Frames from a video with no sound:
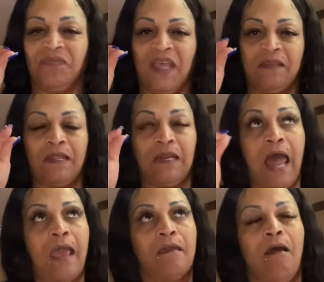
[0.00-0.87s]
thickening
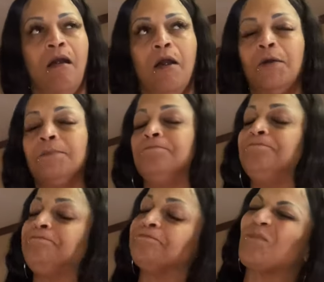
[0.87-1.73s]
like um
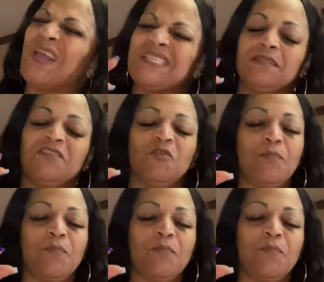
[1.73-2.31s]
just a little